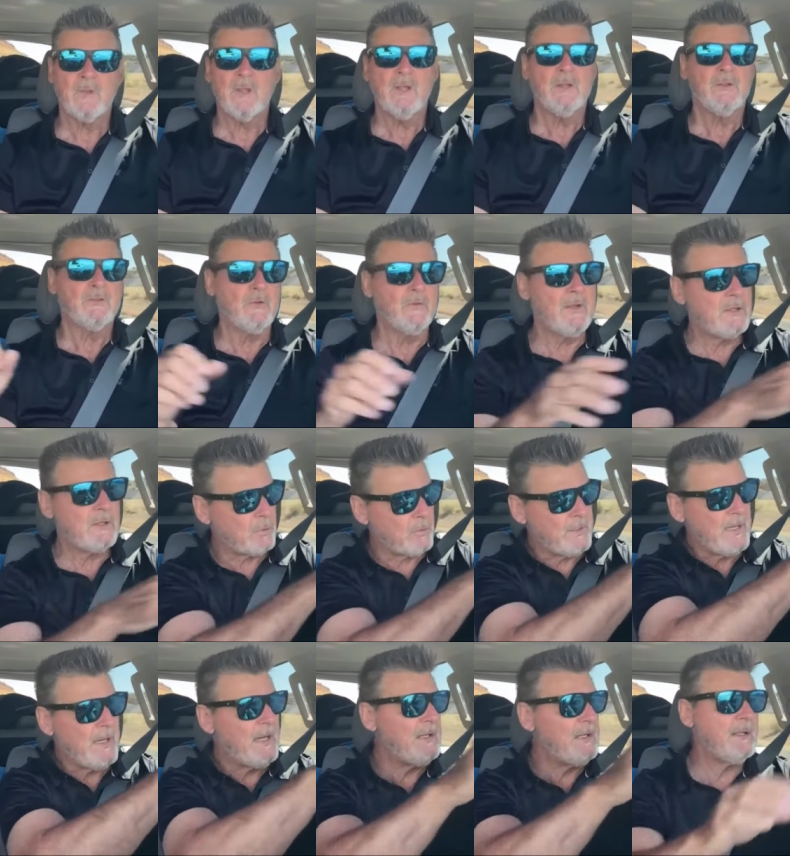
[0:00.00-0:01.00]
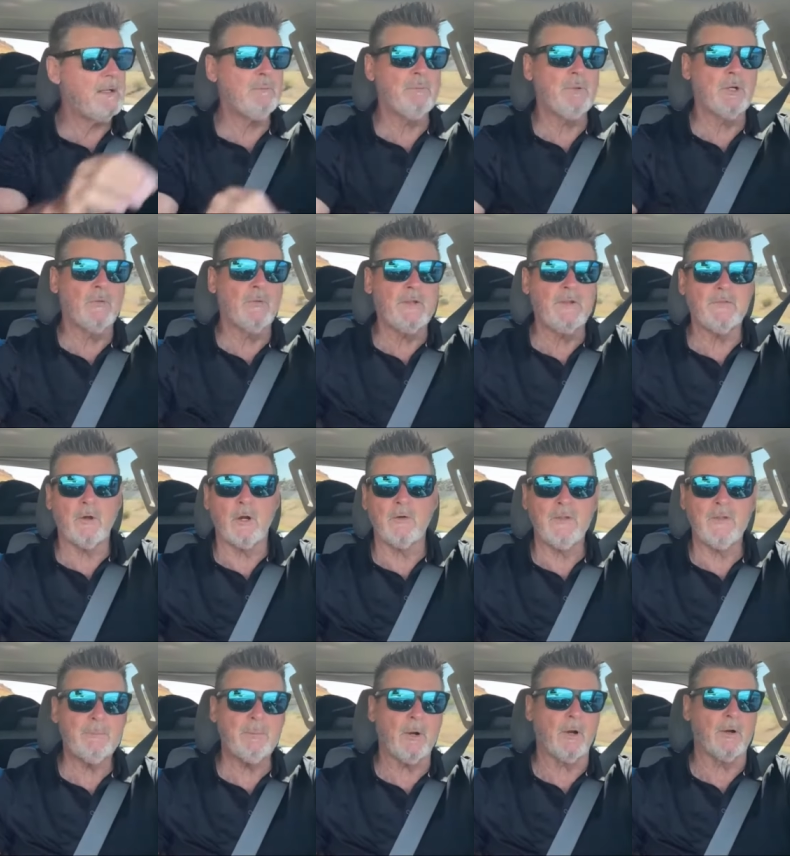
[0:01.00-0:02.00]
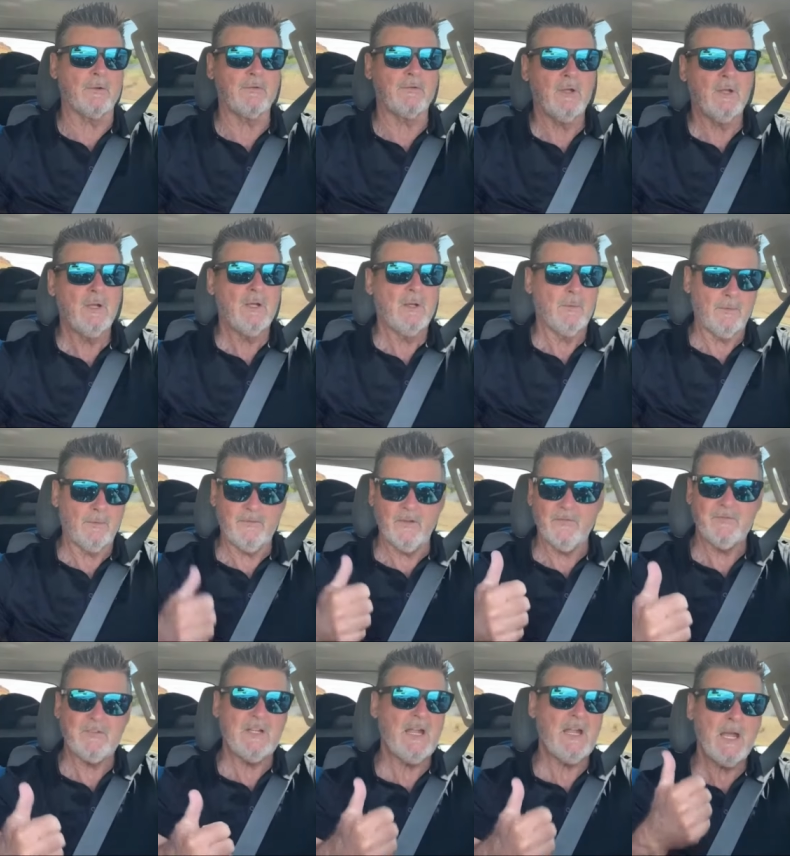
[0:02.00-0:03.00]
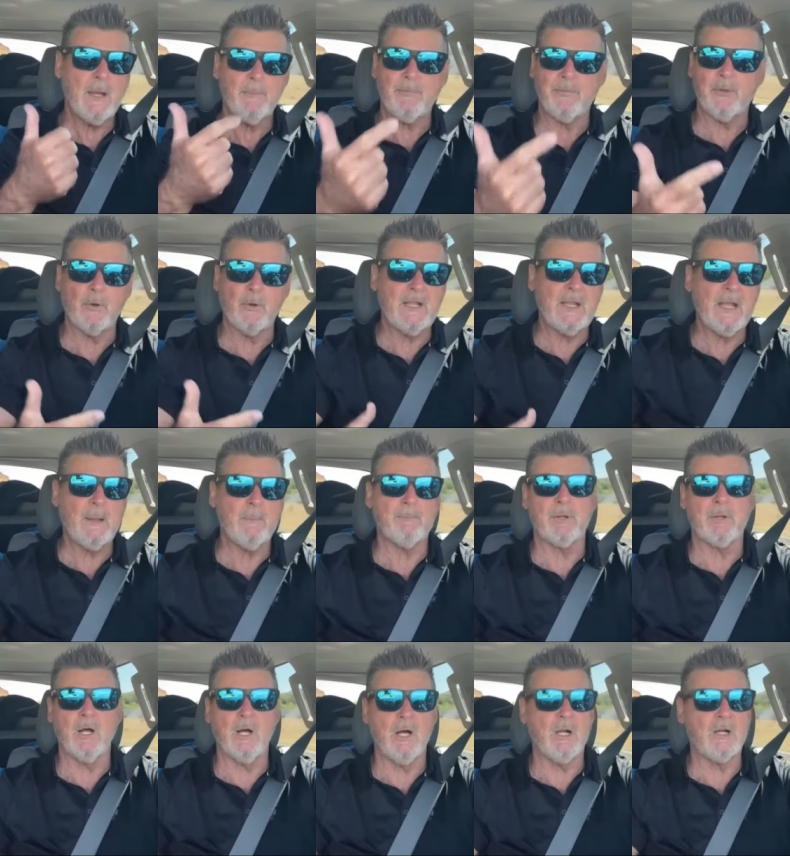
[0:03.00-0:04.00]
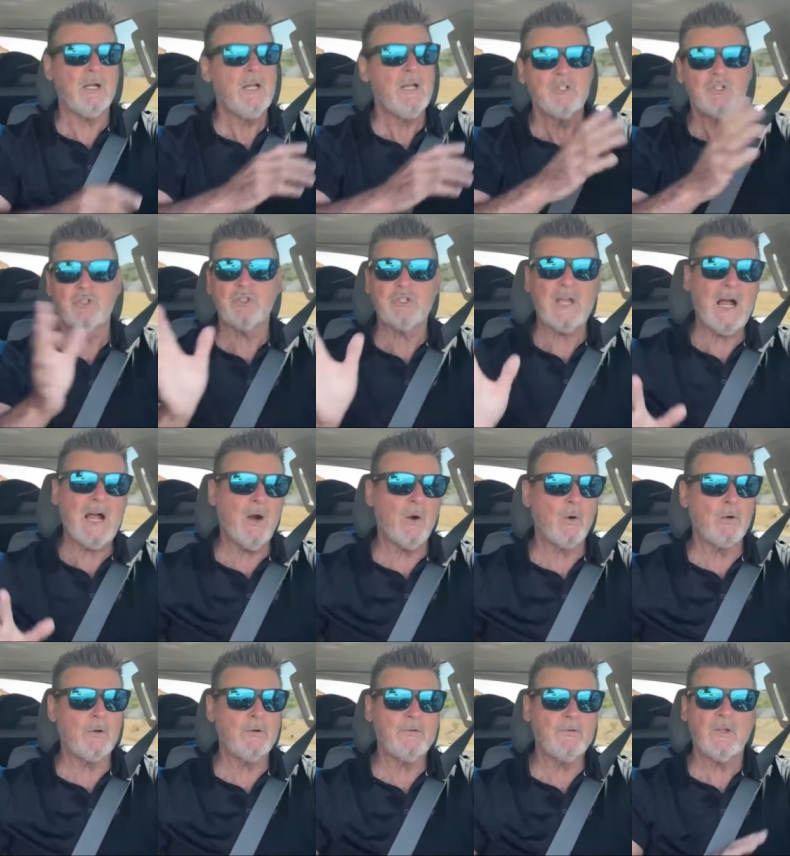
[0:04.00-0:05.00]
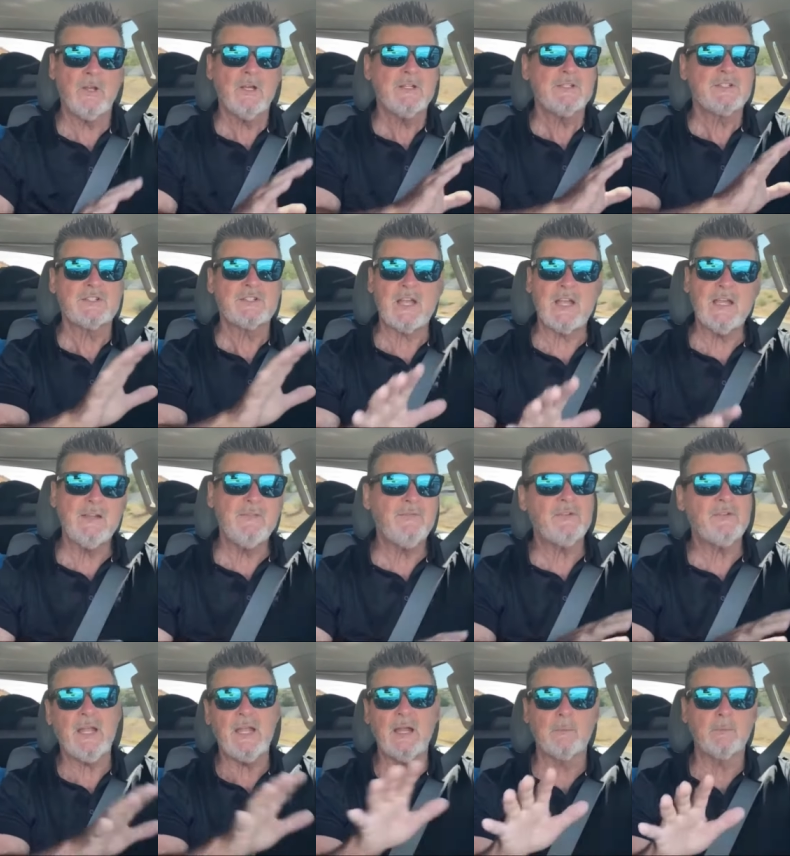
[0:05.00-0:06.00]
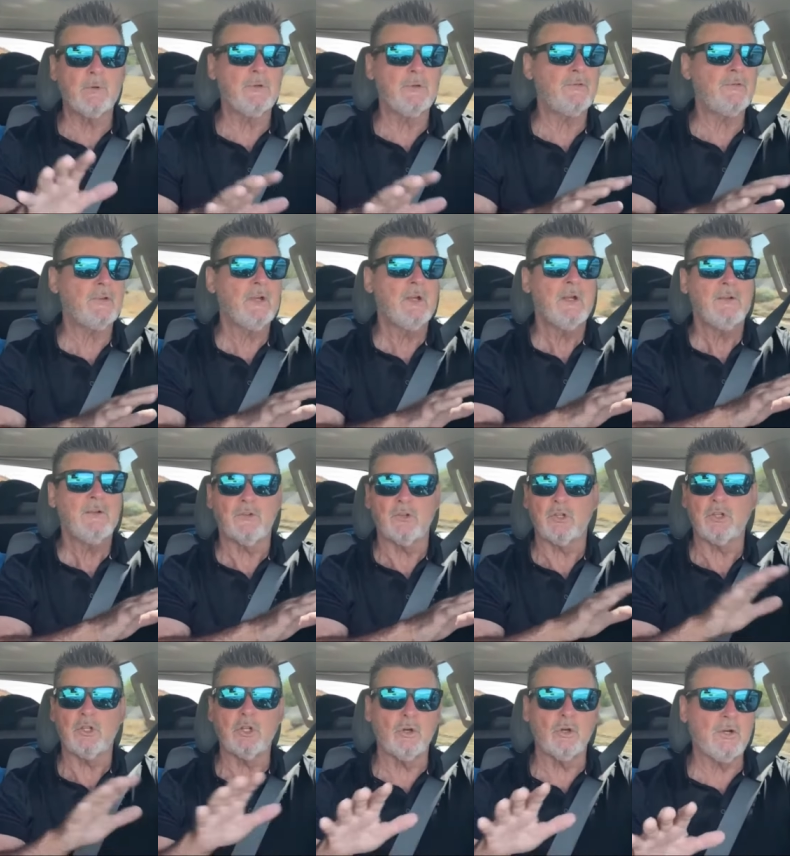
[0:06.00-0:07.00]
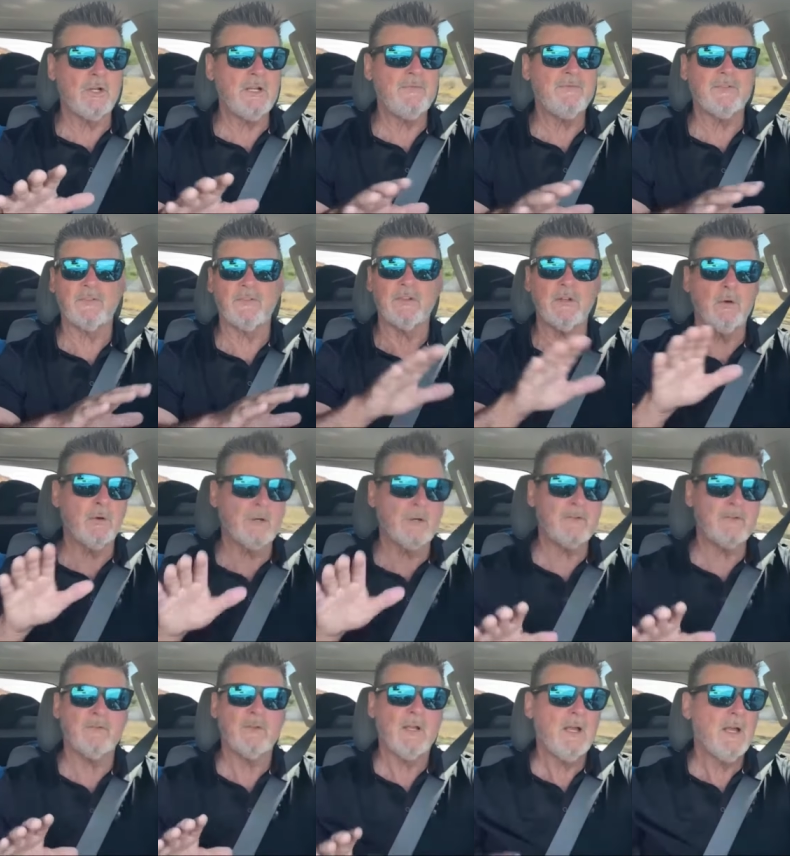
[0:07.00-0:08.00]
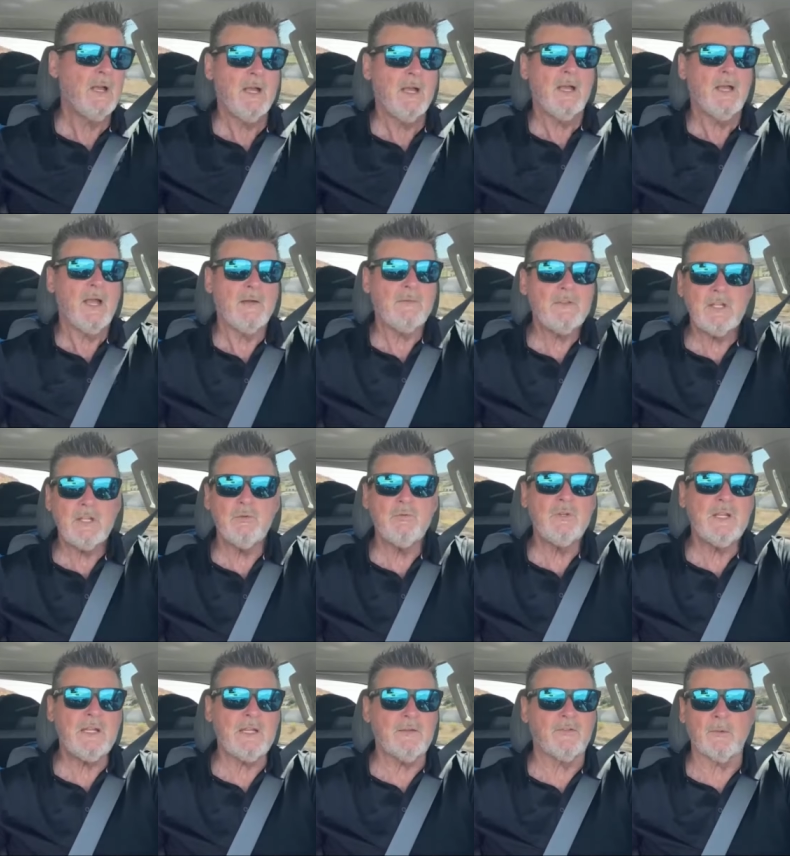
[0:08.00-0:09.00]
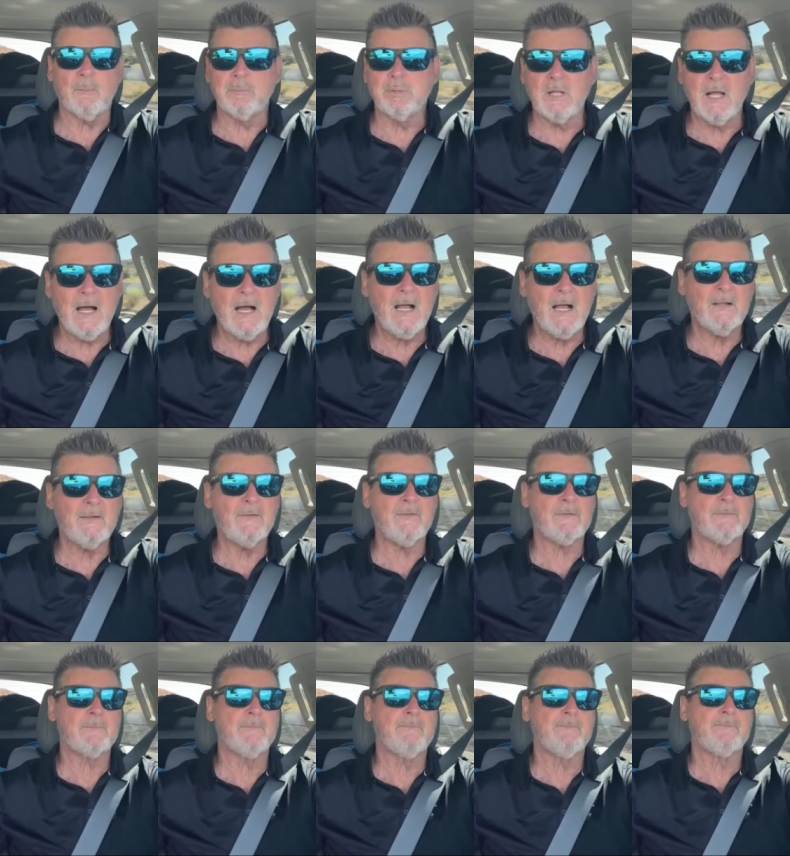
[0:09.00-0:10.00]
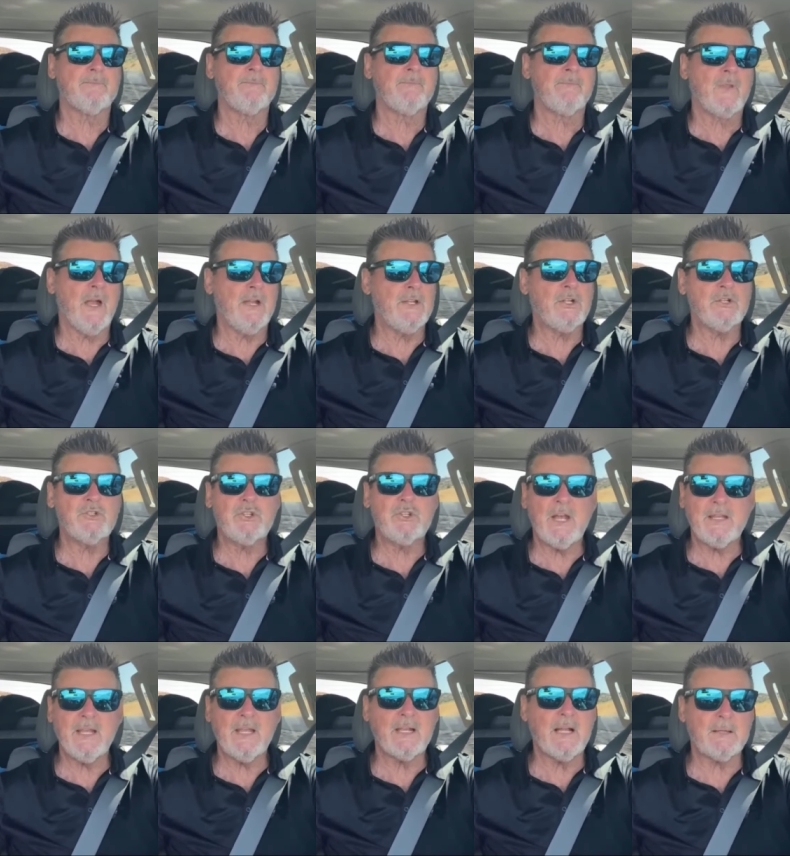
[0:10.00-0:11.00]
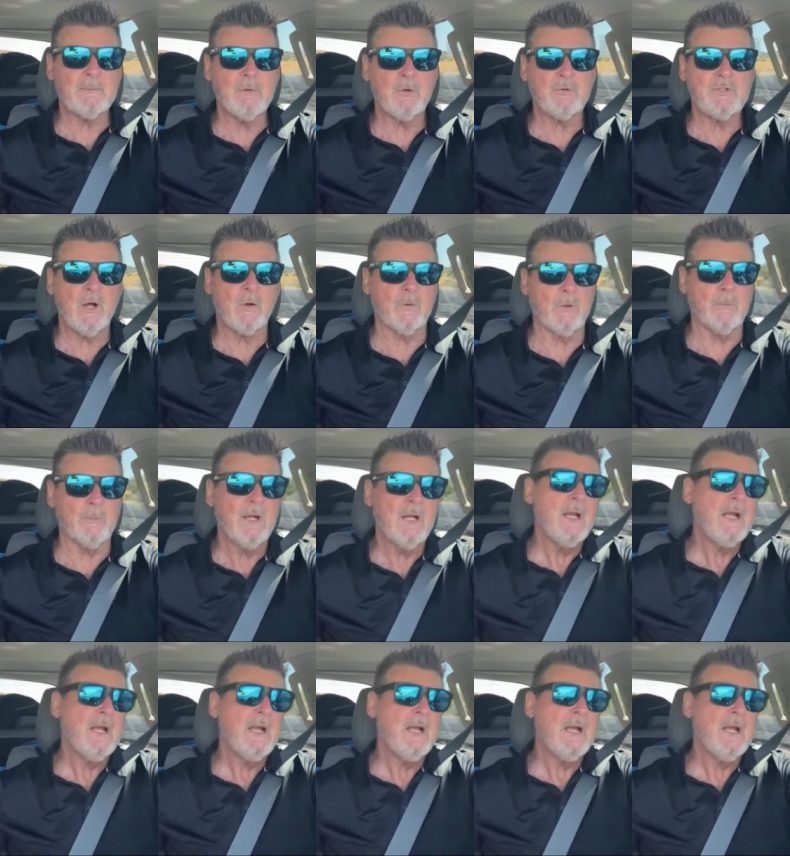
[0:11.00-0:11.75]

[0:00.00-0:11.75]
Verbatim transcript: So they create and build these R V parks with fifty amp, thirty amp plug, showers, safe cameras, security facilities of everything you need, supplies, like you and you can check in like a motel room.